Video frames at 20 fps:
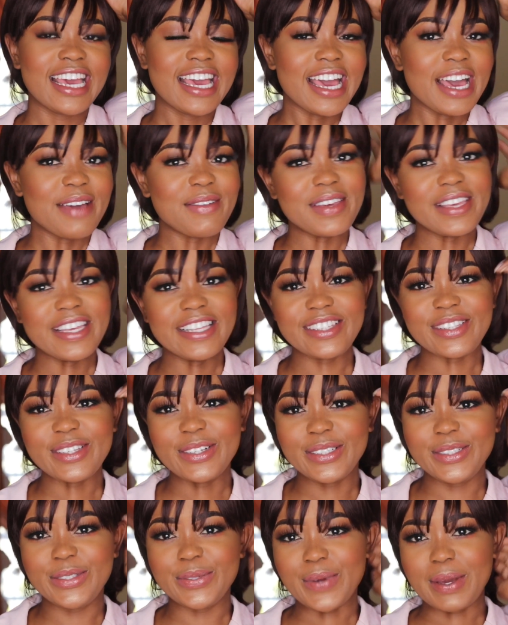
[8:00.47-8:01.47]
I mean, it's
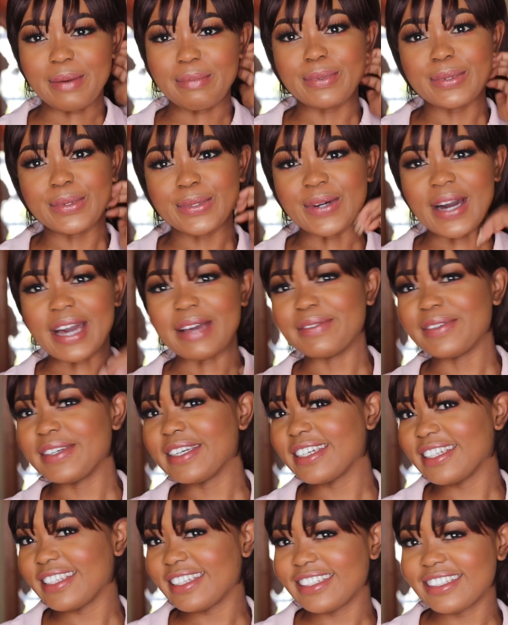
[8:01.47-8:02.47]
still doable. I
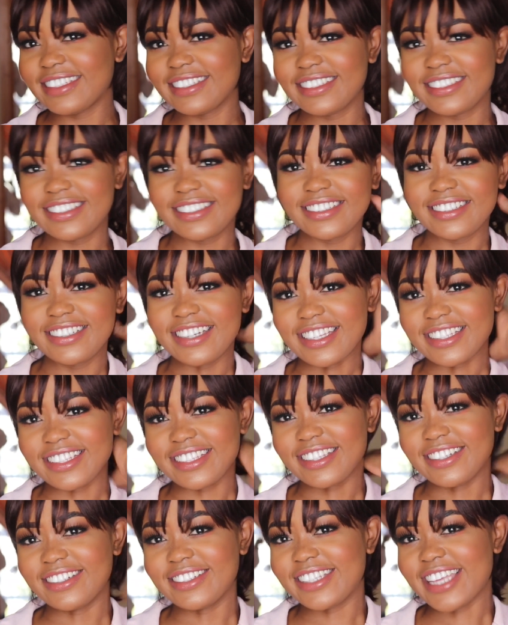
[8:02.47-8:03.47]
mean, you can
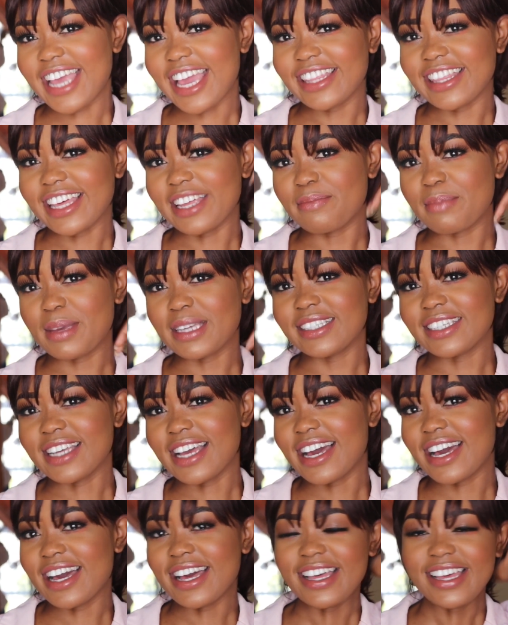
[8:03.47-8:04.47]
still take that
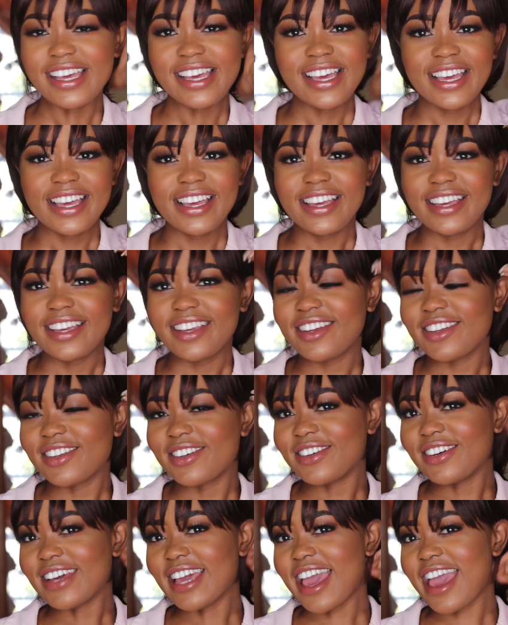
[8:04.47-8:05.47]
picture, you
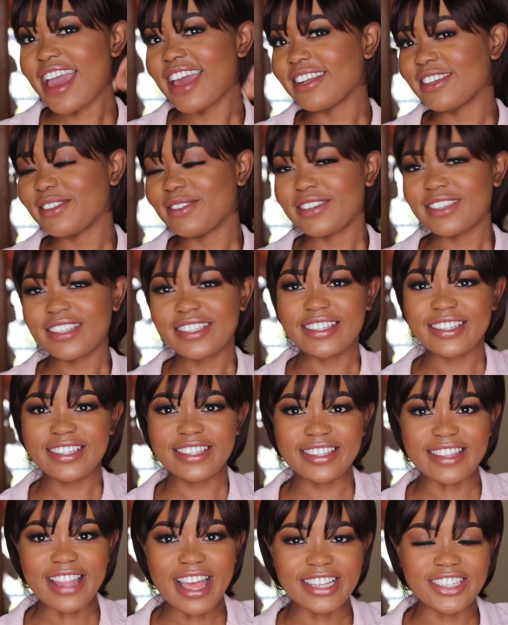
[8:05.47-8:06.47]
know, and
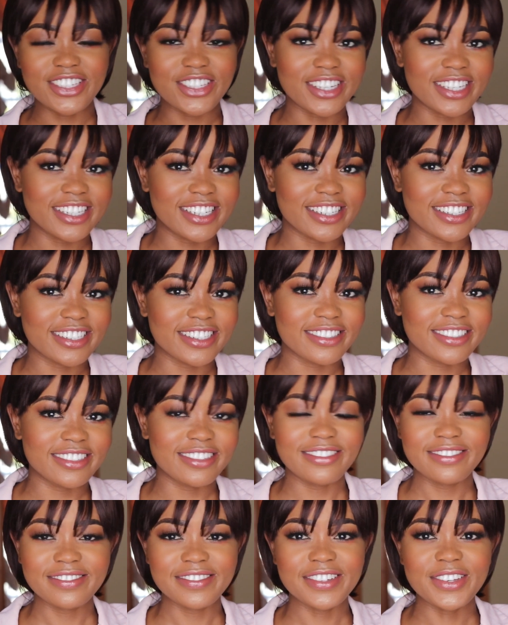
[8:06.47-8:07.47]
snatch it and,
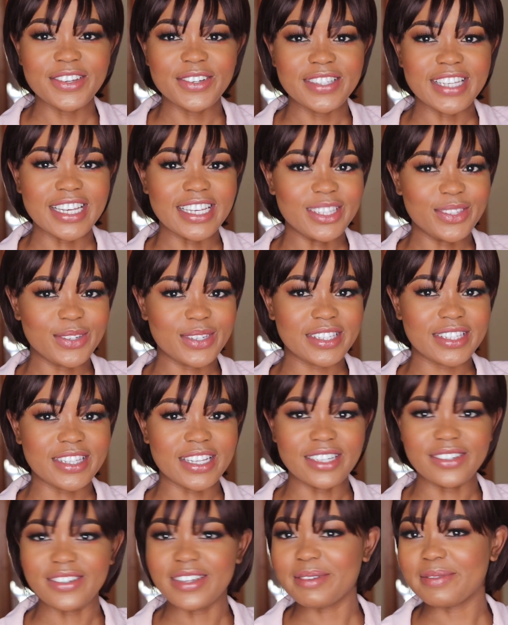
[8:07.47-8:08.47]
you know, take it to
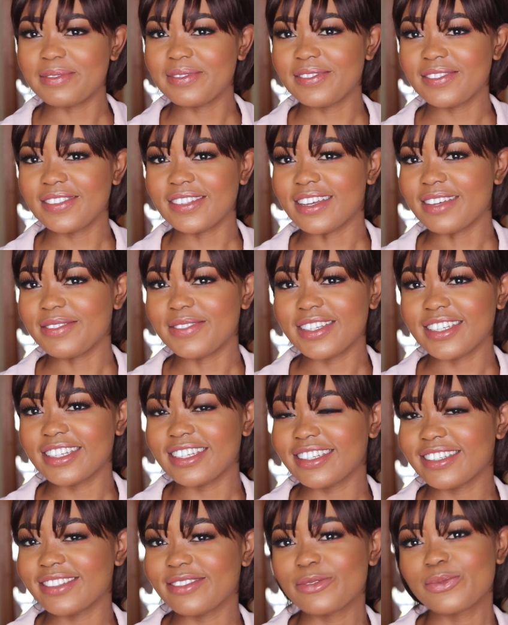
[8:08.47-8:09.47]
Instagram. I
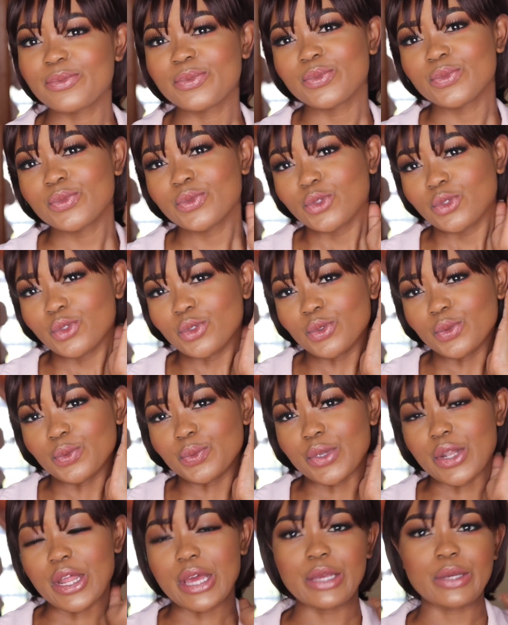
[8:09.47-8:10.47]
mean,
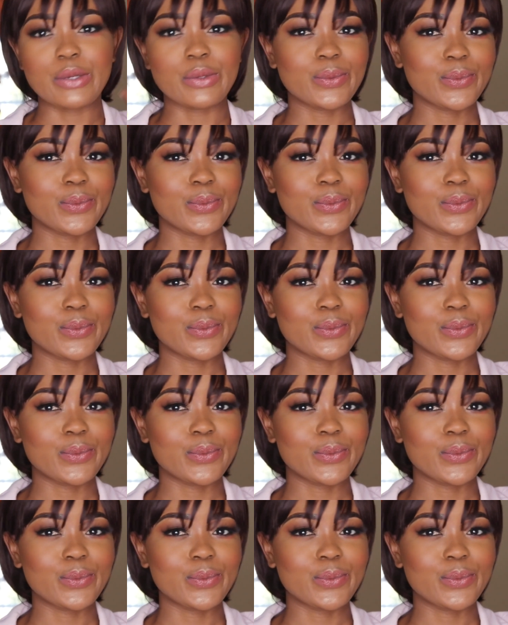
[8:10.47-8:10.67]
be like,